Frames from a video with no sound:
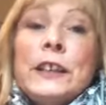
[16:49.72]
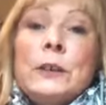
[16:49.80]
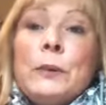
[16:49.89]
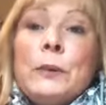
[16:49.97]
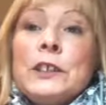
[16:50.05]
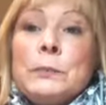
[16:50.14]

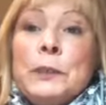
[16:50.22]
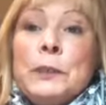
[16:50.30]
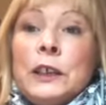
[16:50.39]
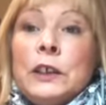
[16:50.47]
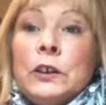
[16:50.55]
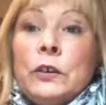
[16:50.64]
you went to B
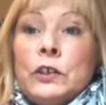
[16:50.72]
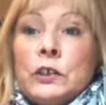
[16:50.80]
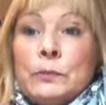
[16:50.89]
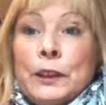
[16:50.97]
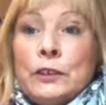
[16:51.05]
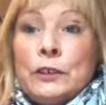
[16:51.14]
and Q and you
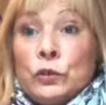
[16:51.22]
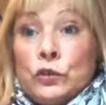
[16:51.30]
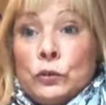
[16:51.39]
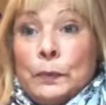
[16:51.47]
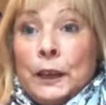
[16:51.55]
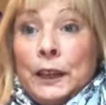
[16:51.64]
spent
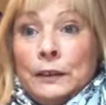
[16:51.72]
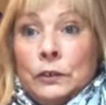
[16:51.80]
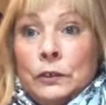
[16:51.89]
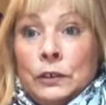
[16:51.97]
hundred pound.